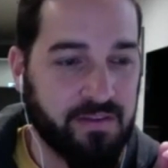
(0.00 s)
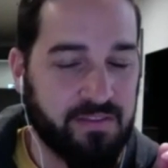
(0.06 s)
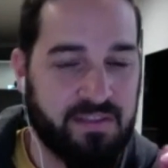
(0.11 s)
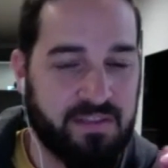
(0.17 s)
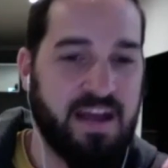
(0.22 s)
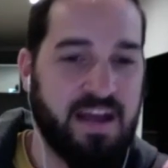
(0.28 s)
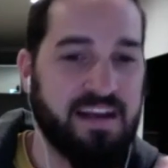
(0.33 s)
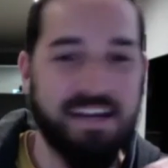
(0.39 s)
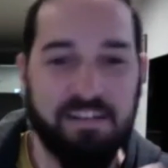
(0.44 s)

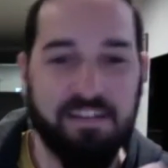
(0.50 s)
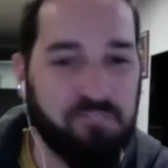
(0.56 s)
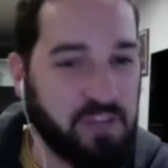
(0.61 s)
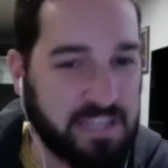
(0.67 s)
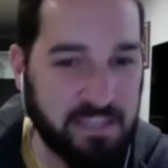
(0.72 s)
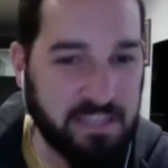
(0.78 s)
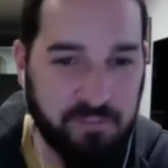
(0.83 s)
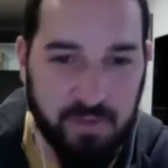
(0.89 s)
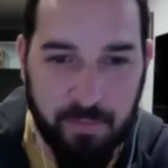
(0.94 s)
that I didn't even
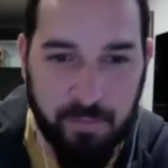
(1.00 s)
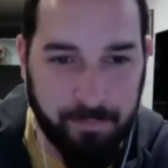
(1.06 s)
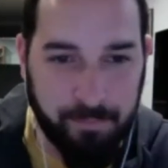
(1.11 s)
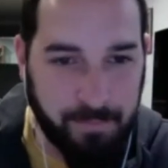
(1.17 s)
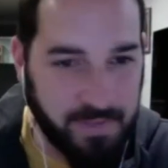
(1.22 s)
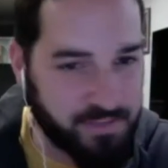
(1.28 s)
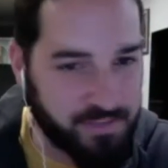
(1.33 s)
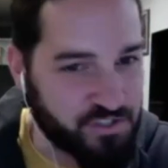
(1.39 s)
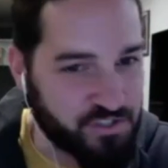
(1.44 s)
give it
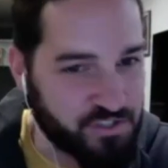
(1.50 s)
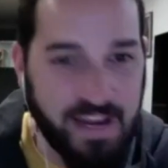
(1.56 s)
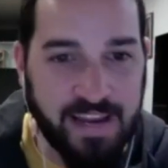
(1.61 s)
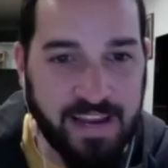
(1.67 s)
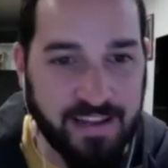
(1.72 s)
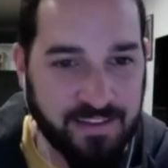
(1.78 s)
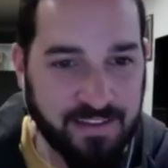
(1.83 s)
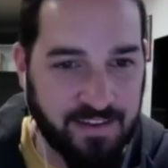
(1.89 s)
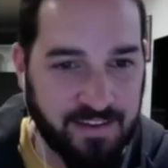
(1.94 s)
a
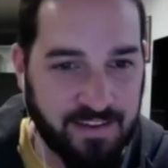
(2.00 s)
chance.